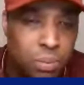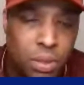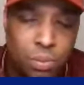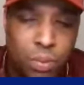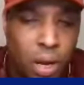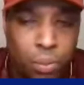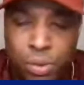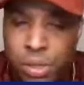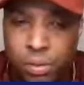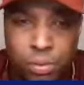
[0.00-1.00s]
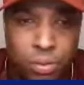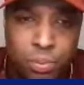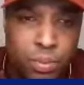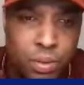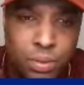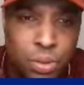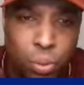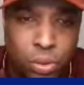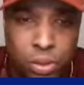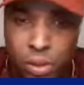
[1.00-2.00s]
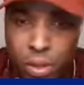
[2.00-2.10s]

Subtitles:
I would never have told the club